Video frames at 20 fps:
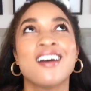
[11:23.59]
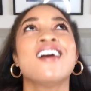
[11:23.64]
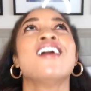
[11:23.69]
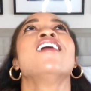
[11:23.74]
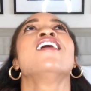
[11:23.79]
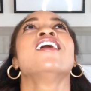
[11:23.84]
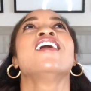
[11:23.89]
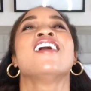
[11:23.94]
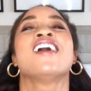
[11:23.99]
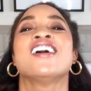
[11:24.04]

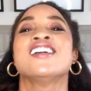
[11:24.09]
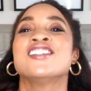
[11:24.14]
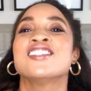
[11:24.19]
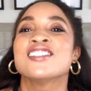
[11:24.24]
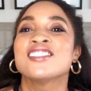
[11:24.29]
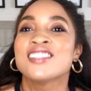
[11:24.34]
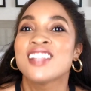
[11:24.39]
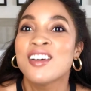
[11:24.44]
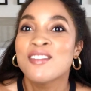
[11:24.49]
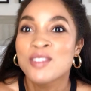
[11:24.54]
oh, I
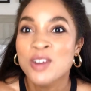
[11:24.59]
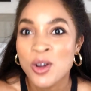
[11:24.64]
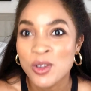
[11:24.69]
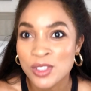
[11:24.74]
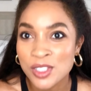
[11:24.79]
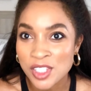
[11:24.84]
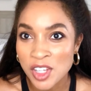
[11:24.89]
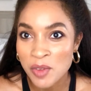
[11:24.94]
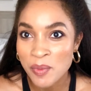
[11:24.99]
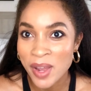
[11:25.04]
just love gold
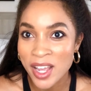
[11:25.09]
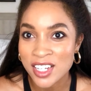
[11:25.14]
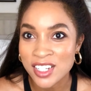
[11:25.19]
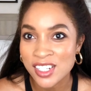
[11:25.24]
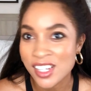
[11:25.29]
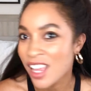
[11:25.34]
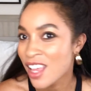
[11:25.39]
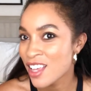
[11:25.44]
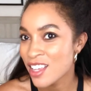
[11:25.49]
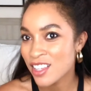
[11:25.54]
so much.